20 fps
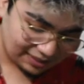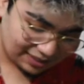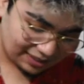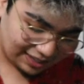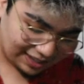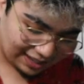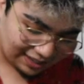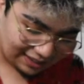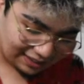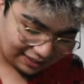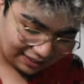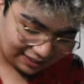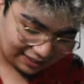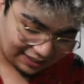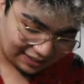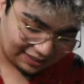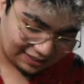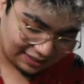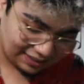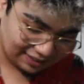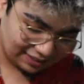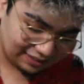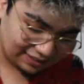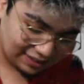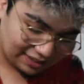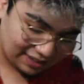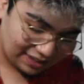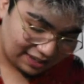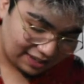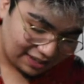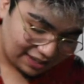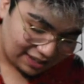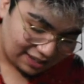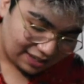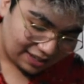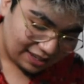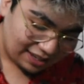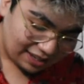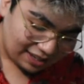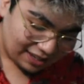yeah, like I said,
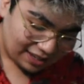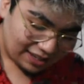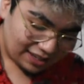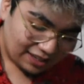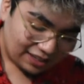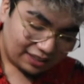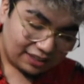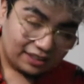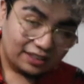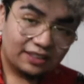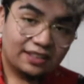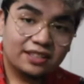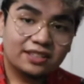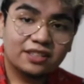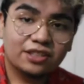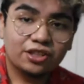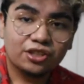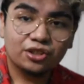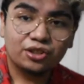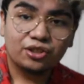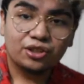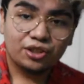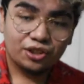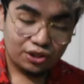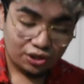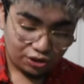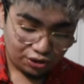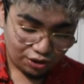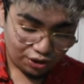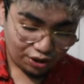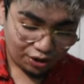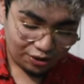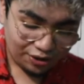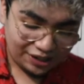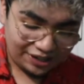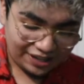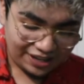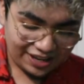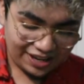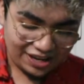this is
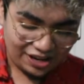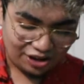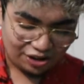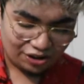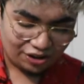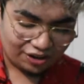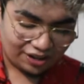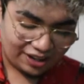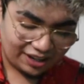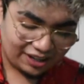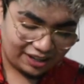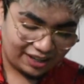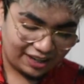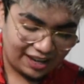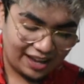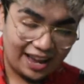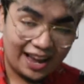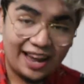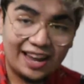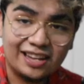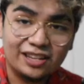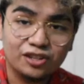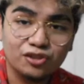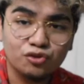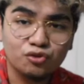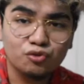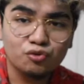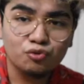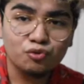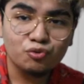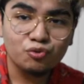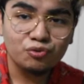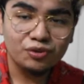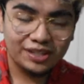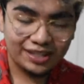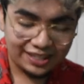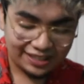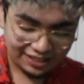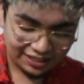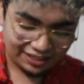your year, and you
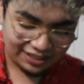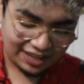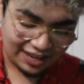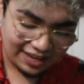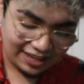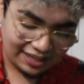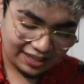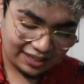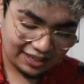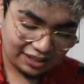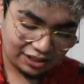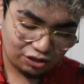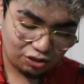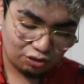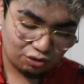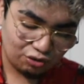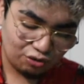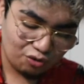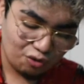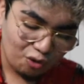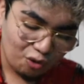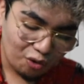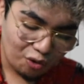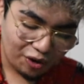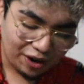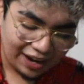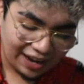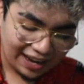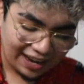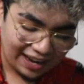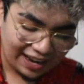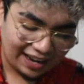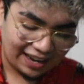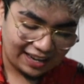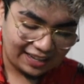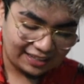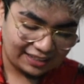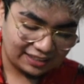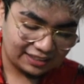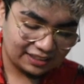need to take it into your
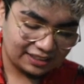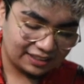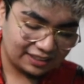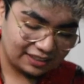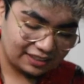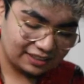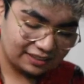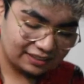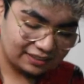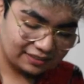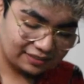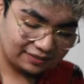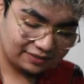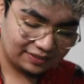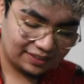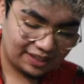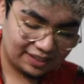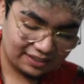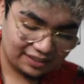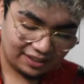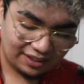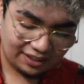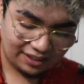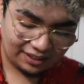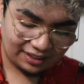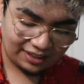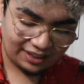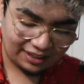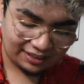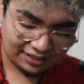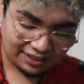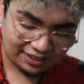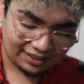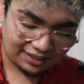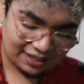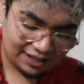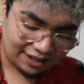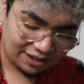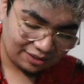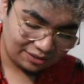hands. As ugly as that
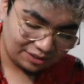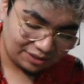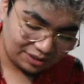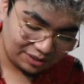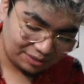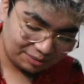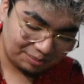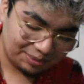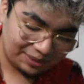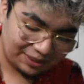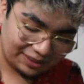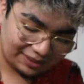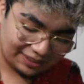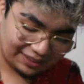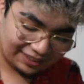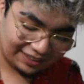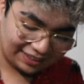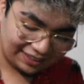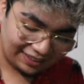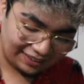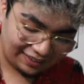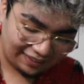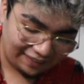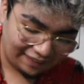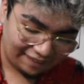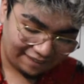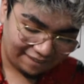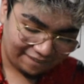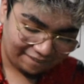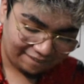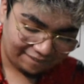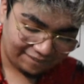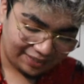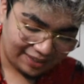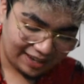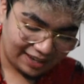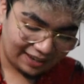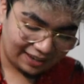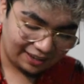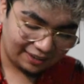sounds, but
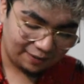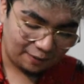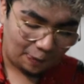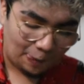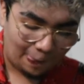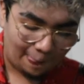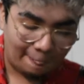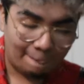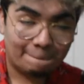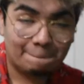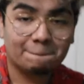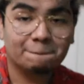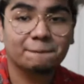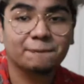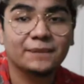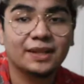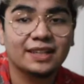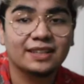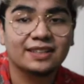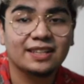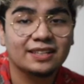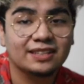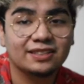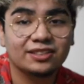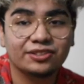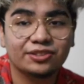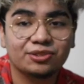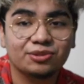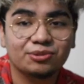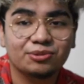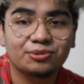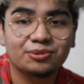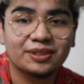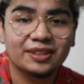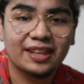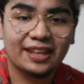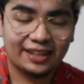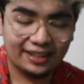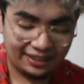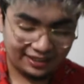yeah, like that's the
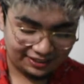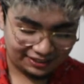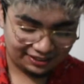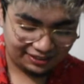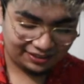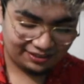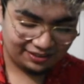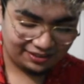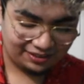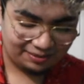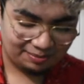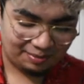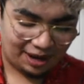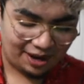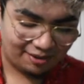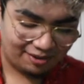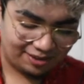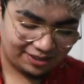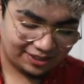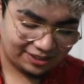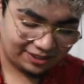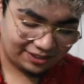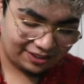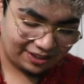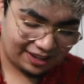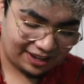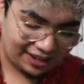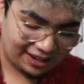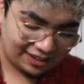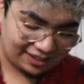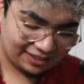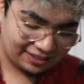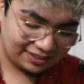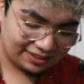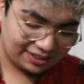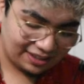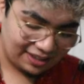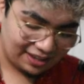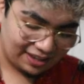truth. Like, power's in your hands.